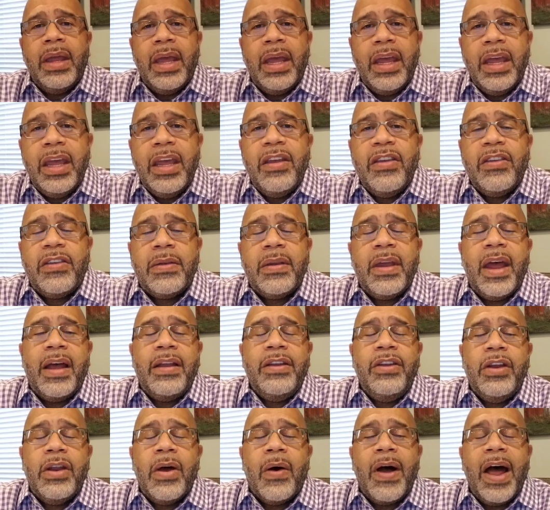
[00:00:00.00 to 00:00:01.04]
is,
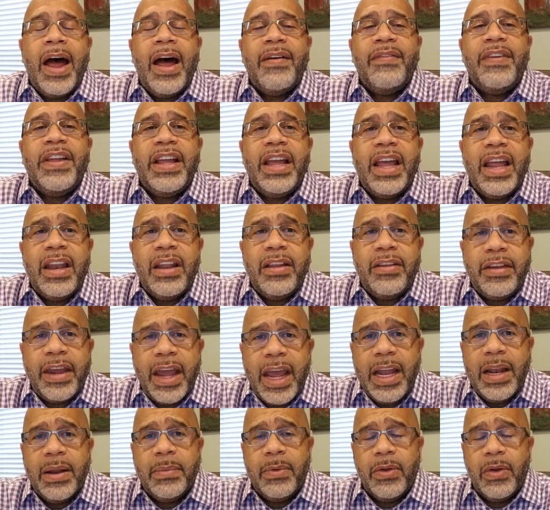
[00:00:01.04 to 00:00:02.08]
having an
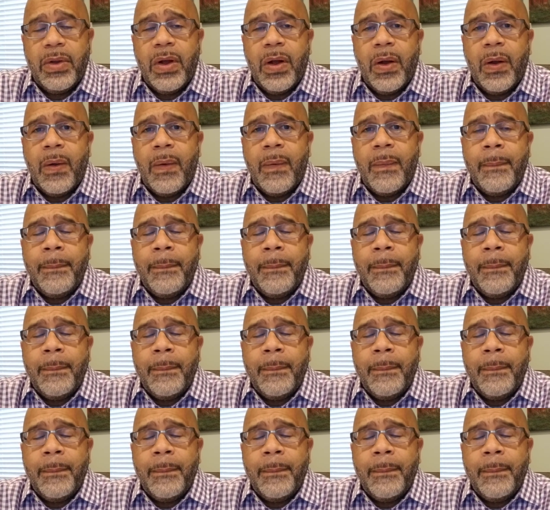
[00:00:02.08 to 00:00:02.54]
attainable goal.